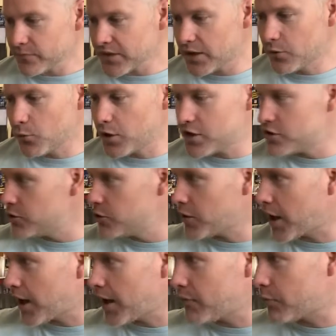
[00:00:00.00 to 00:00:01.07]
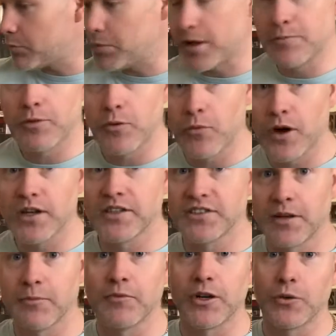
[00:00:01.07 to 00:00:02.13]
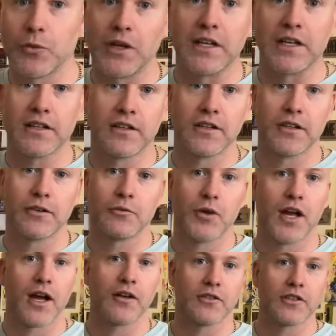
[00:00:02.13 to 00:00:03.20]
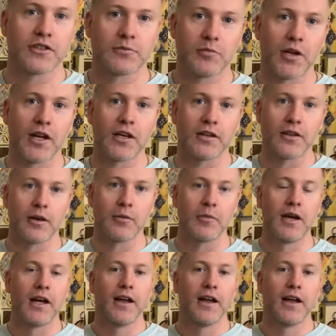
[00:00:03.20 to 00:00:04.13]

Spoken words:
we do have, when people want something really clear, we have to explain to them